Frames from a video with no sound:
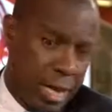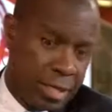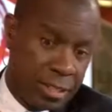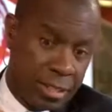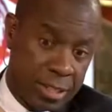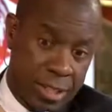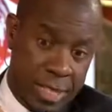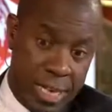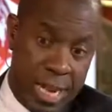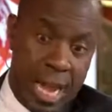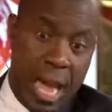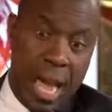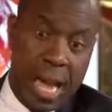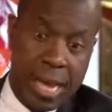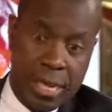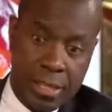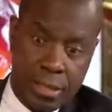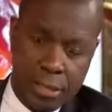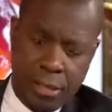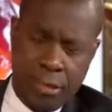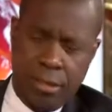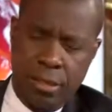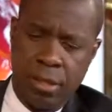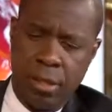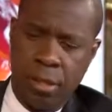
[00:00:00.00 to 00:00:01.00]
as
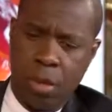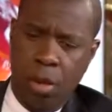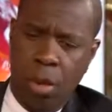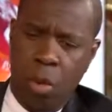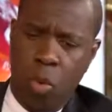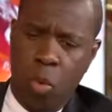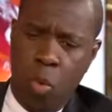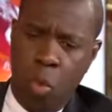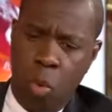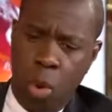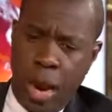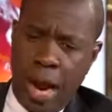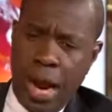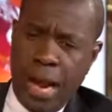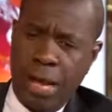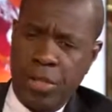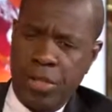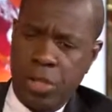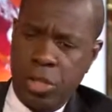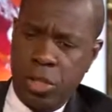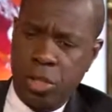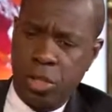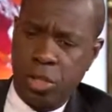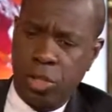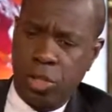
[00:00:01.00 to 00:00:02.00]
yet where
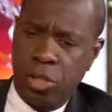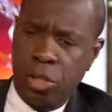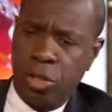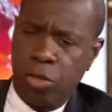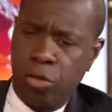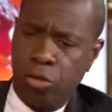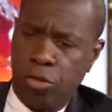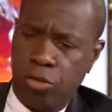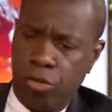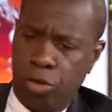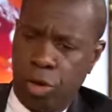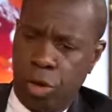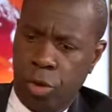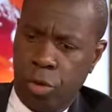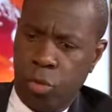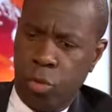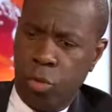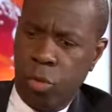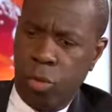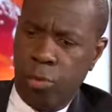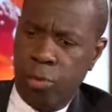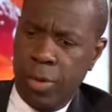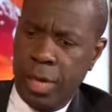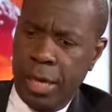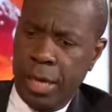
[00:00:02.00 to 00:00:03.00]
these children
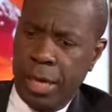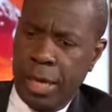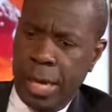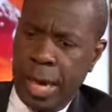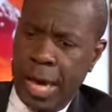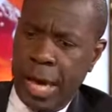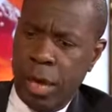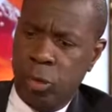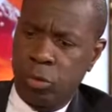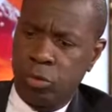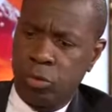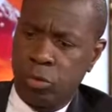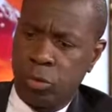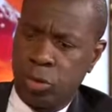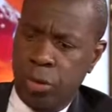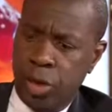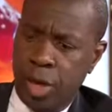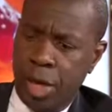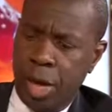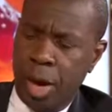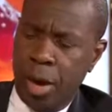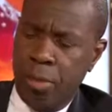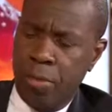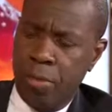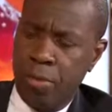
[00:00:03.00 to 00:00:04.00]
will be allowed to
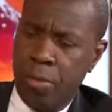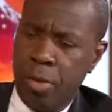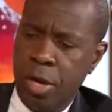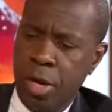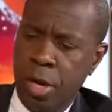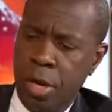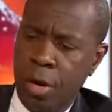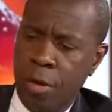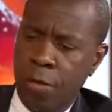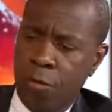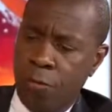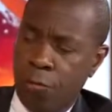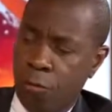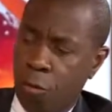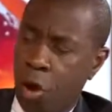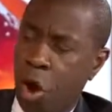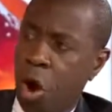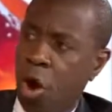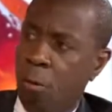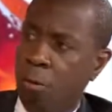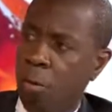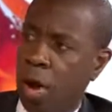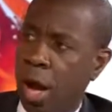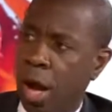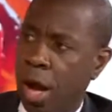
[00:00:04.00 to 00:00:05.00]
come
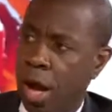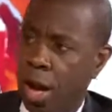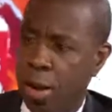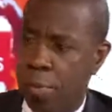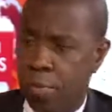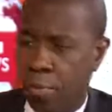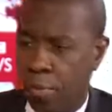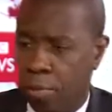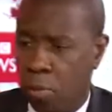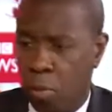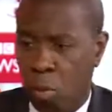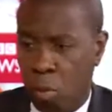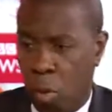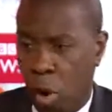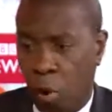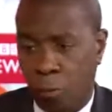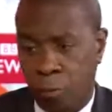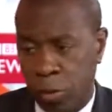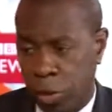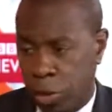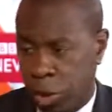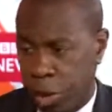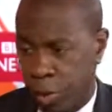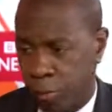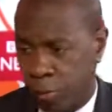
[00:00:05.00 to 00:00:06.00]
from. Um,
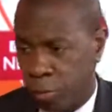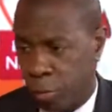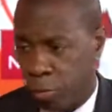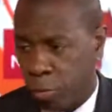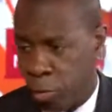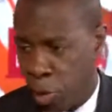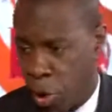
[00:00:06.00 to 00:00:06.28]
obviously from